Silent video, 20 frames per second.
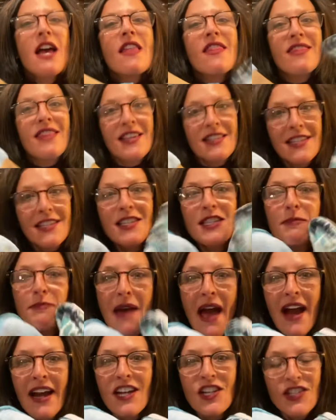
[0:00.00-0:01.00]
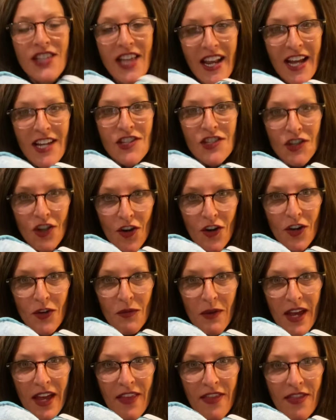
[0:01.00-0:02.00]
This is the package that I started
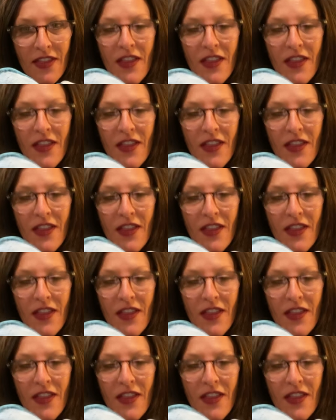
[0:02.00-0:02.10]
with